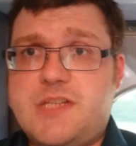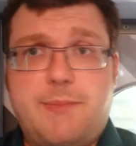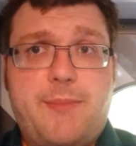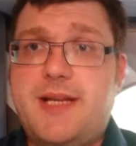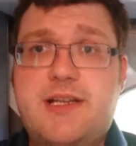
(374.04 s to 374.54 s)

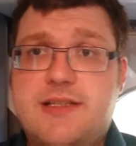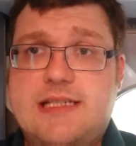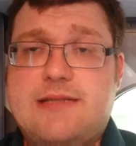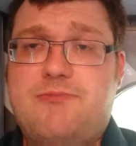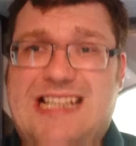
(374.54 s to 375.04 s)
Simply
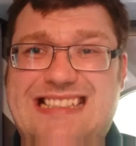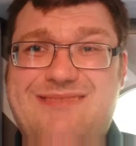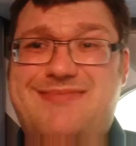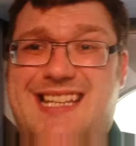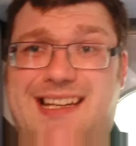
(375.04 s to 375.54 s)
because,
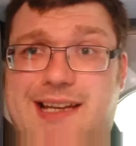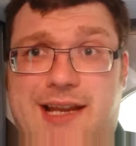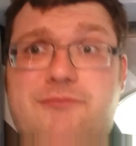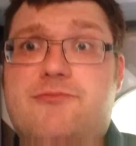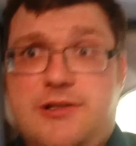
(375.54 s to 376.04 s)
well,
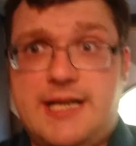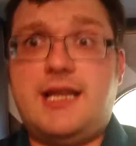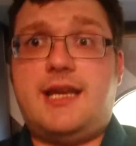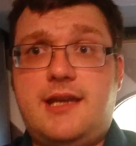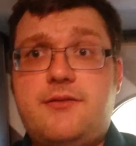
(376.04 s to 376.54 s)
it
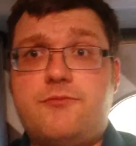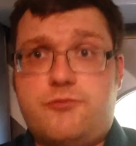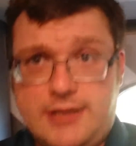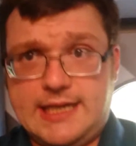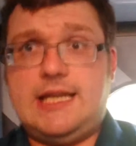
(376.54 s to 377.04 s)

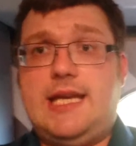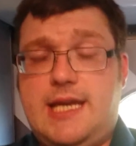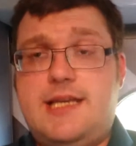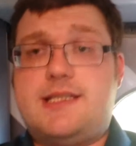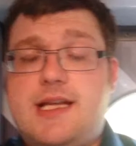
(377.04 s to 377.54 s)

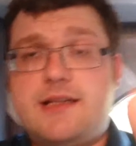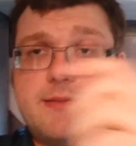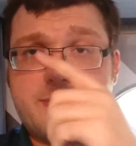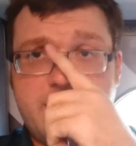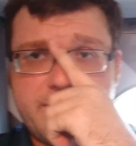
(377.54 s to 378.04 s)
really is
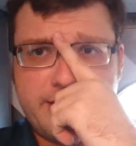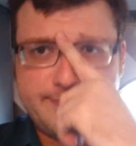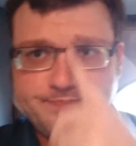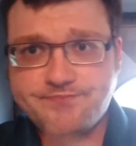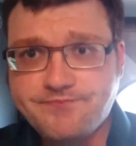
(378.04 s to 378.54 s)
that depressing.